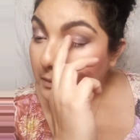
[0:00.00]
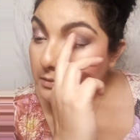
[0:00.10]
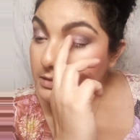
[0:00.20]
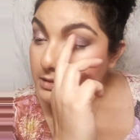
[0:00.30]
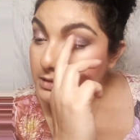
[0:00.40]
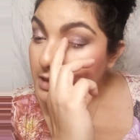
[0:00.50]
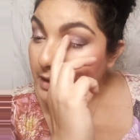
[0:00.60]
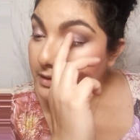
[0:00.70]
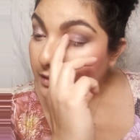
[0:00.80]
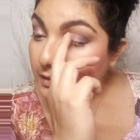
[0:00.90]
just to
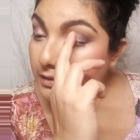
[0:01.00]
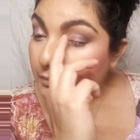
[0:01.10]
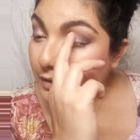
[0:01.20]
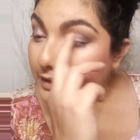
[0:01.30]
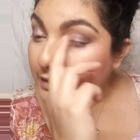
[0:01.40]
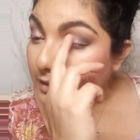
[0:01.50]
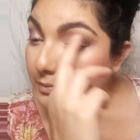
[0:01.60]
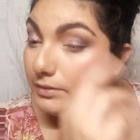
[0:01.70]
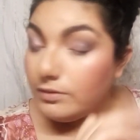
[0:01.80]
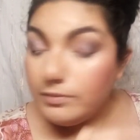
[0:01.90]
kind of brighten it up a
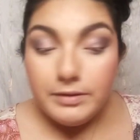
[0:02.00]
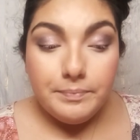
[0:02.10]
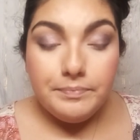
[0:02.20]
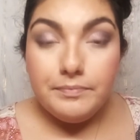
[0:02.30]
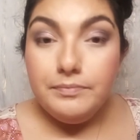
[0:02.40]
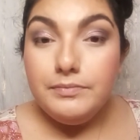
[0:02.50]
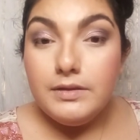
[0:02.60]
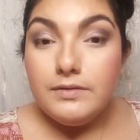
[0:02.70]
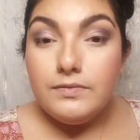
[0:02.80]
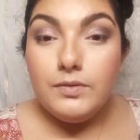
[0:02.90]
little bit,
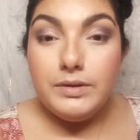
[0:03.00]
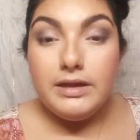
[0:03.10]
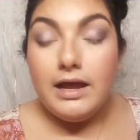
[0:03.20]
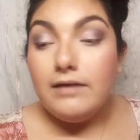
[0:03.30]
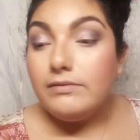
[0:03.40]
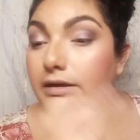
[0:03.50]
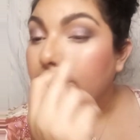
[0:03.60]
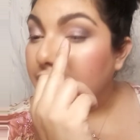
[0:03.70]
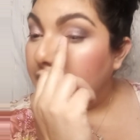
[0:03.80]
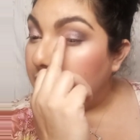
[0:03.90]
so we can have like a
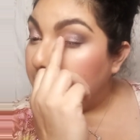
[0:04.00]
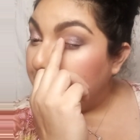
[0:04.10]
faded.